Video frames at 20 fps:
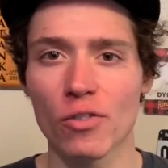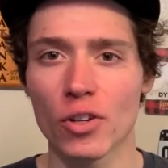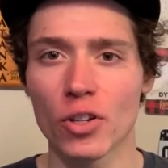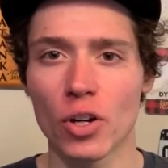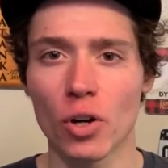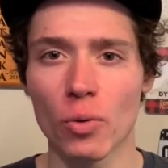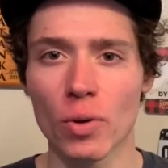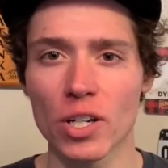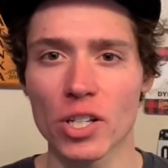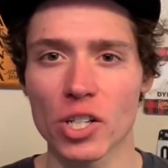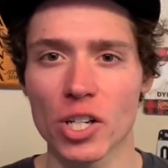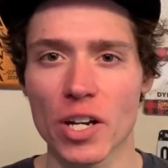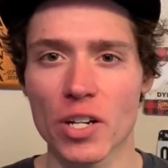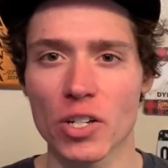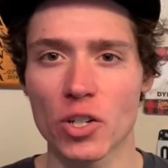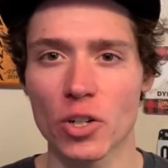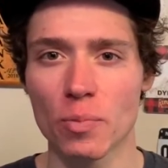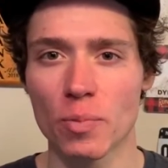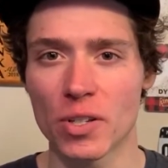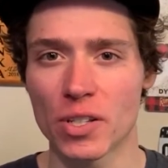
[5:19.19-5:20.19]
you don't want to change
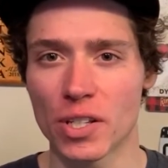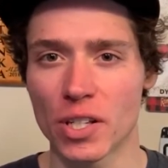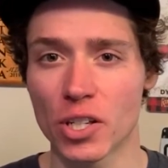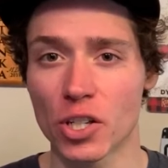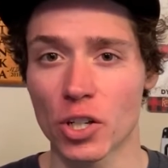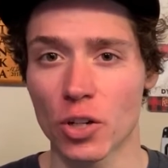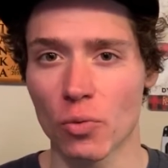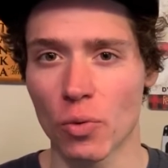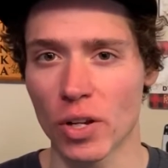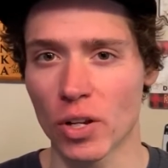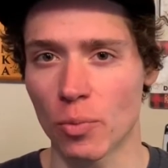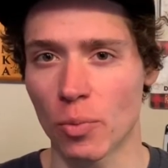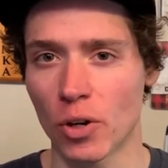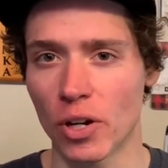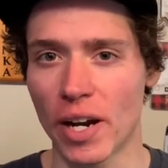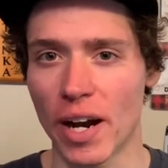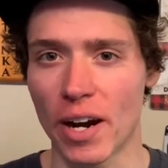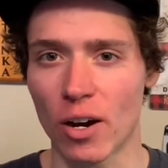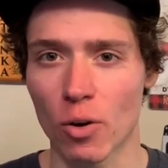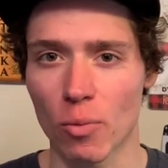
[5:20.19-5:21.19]
your position when you put
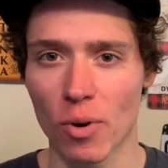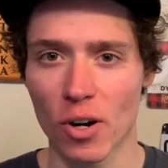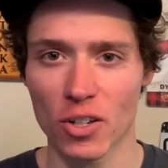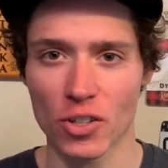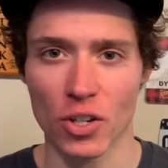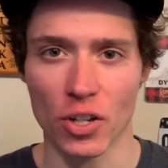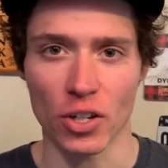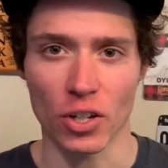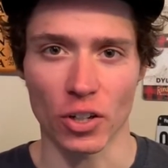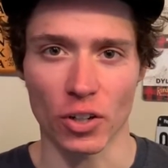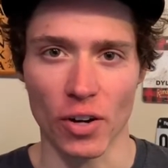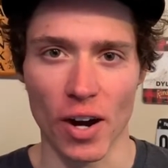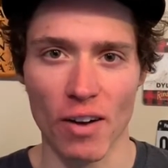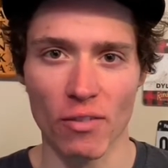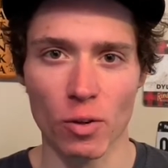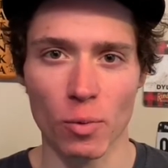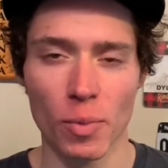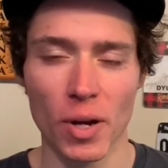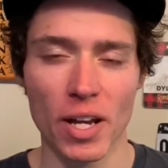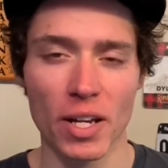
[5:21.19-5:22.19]
aero bars on your
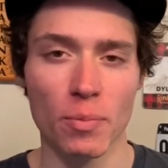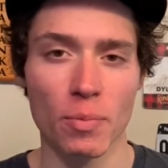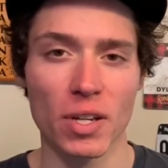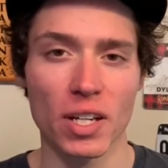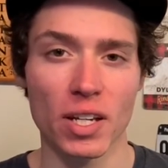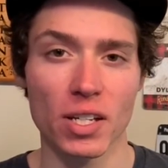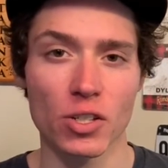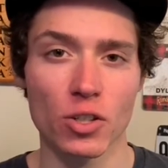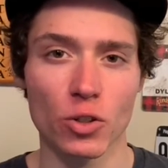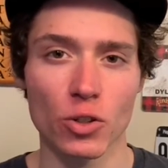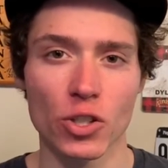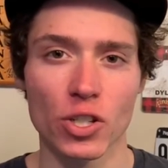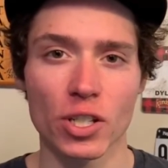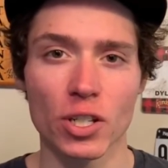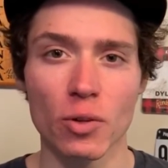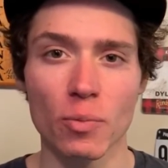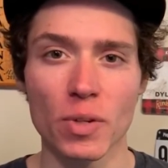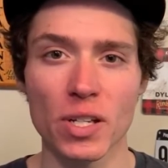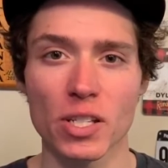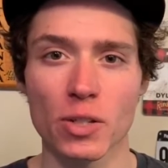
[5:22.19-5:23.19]
gravel bike because you'll
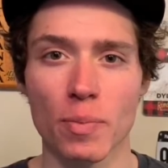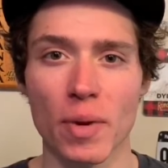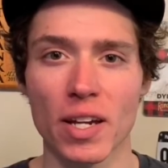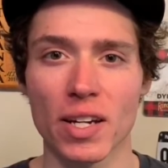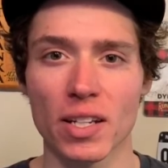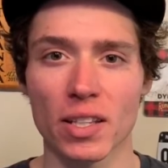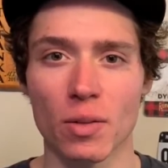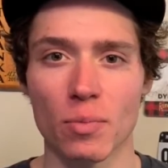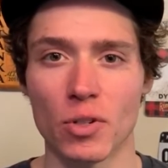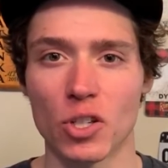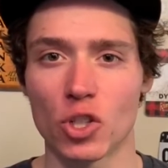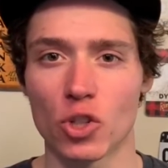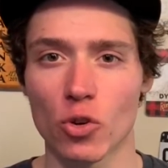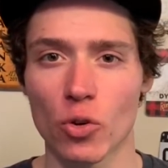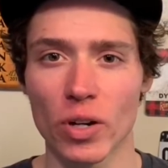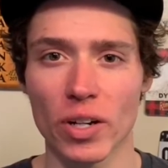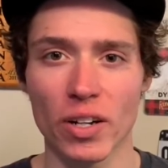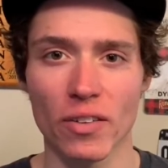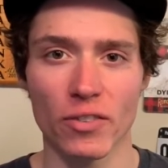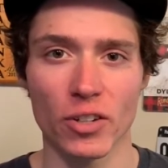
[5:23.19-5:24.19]
still be spending the
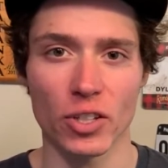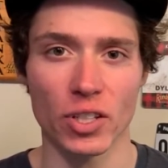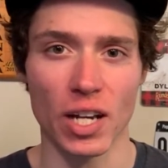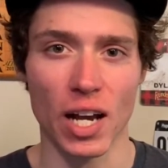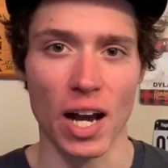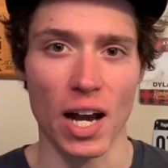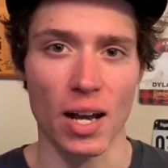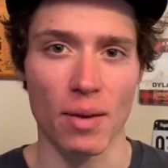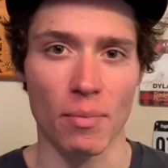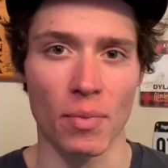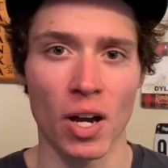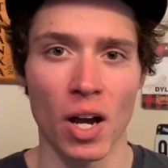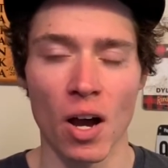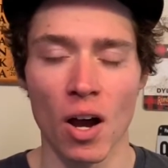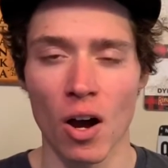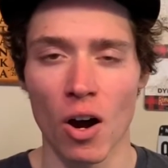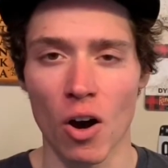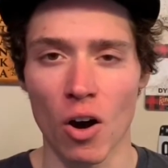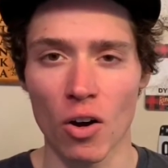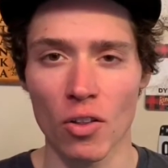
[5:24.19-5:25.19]
majority of your time
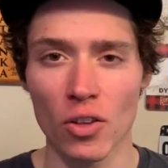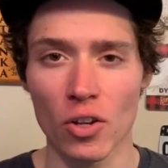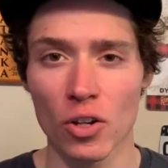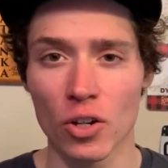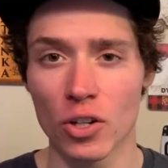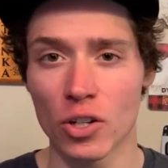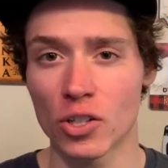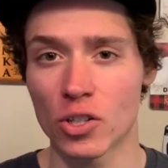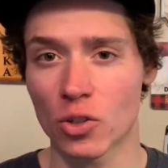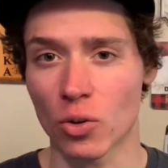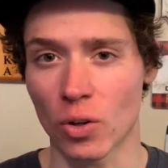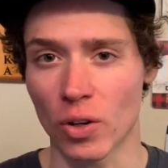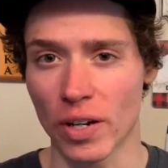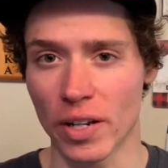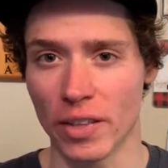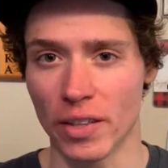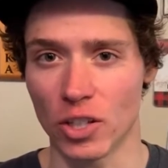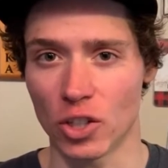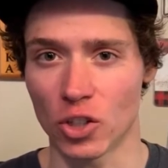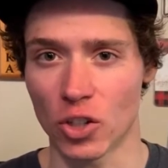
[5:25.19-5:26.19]
on the hoods or
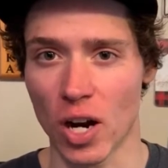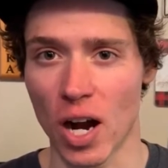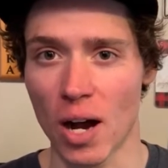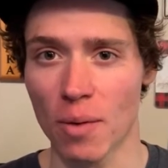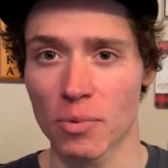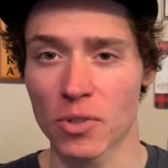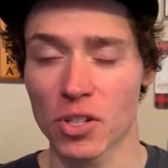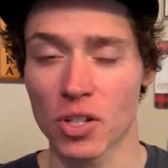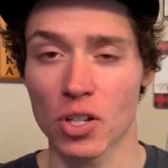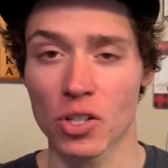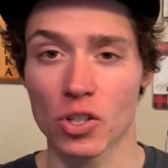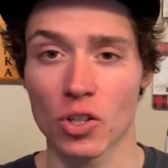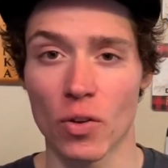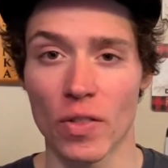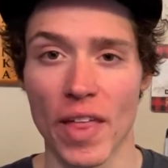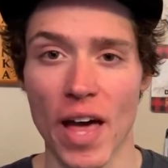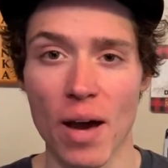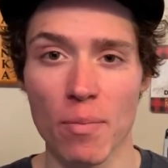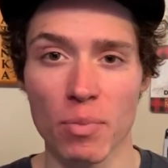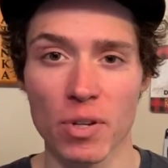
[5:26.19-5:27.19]
in the drops, so
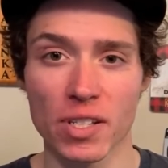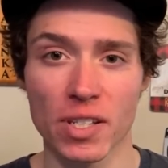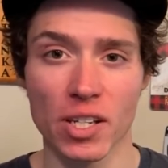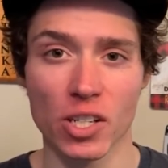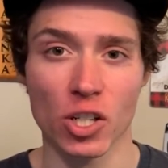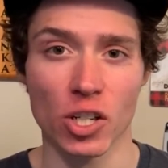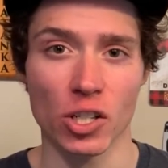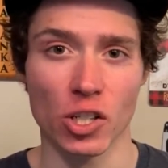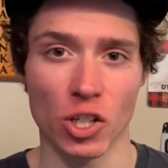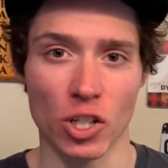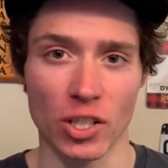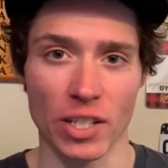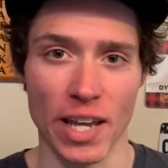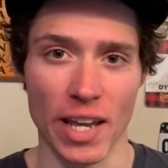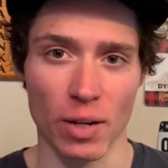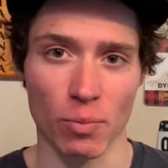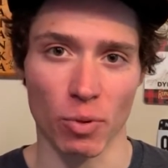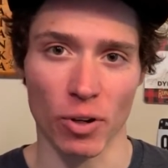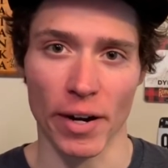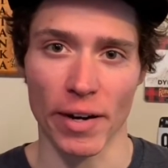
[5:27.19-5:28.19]
that position should
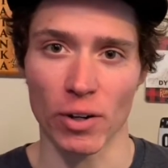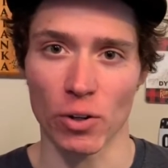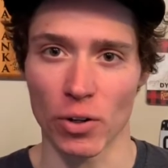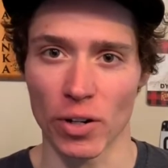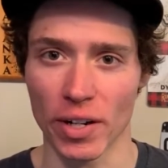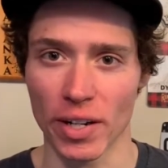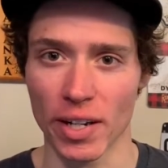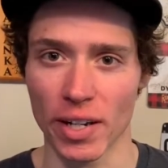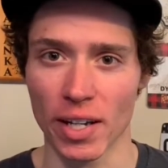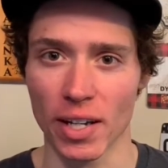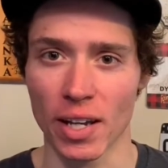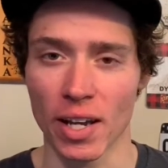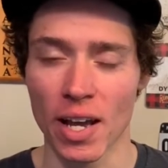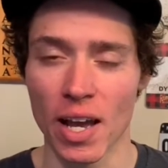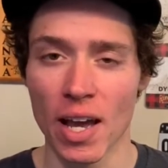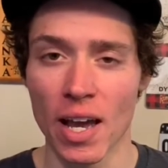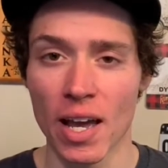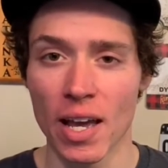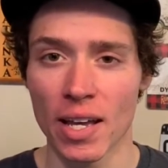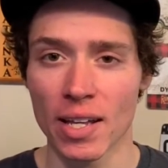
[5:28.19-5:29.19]
take priority.
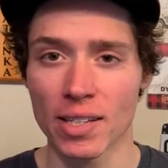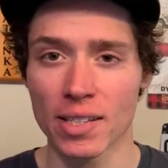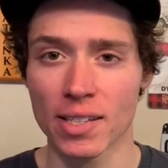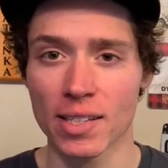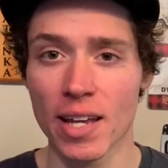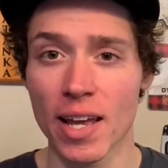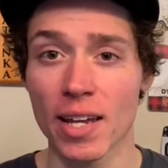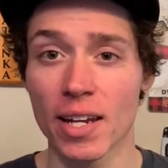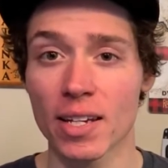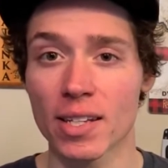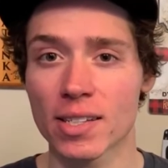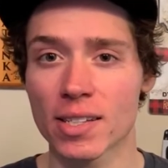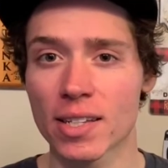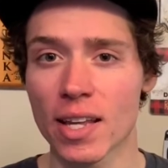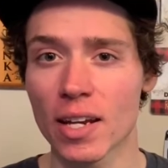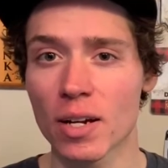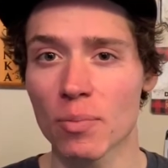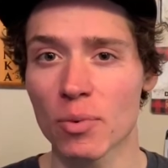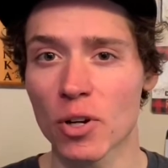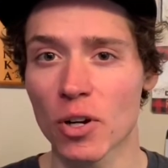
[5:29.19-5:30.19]
Instead,
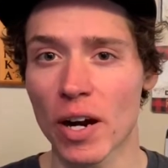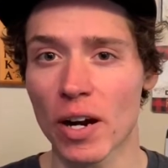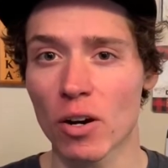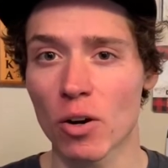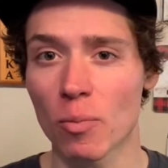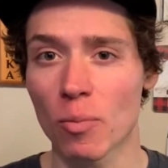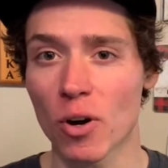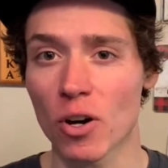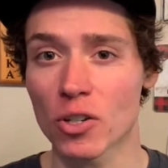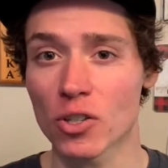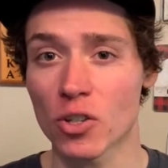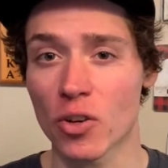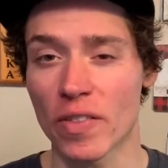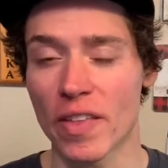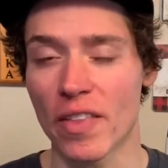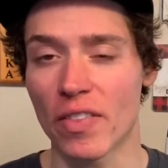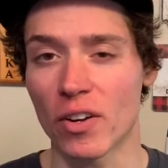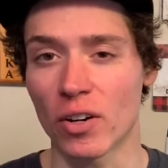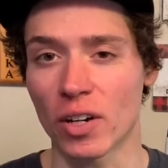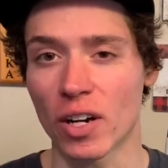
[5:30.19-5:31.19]
set up your aero bars so
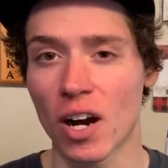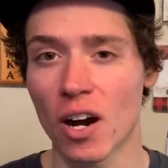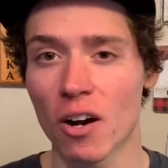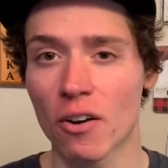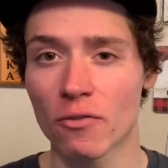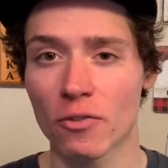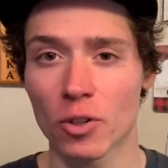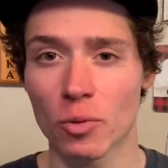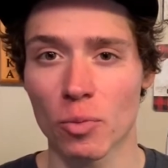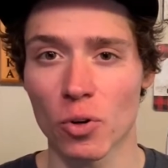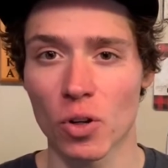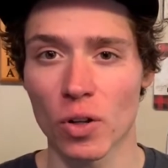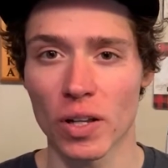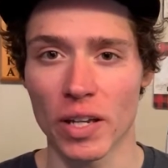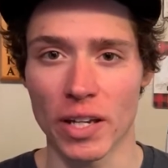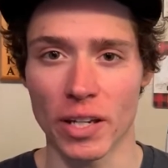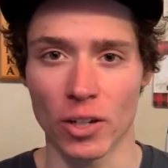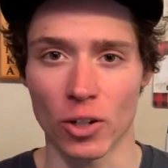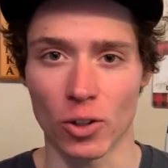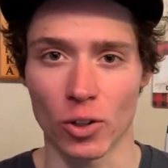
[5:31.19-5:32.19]
that they're comfortable
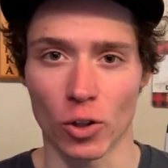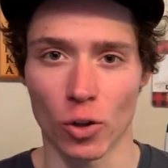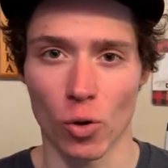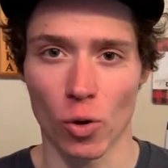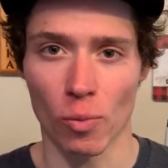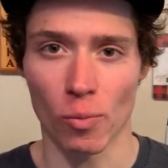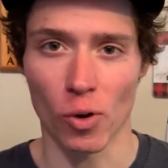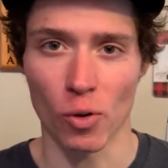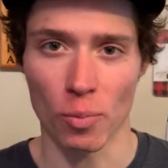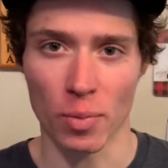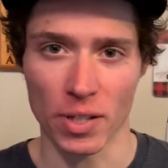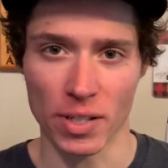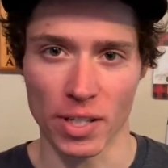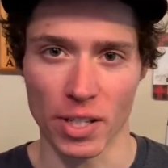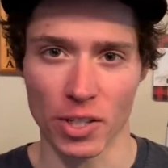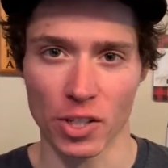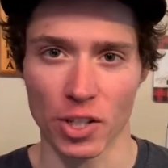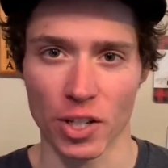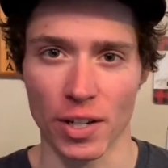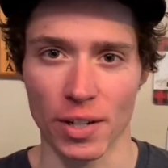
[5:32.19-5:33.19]
in your normal
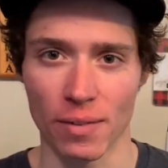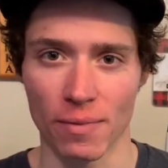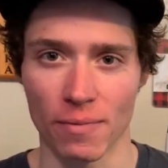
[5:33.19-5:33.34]
position.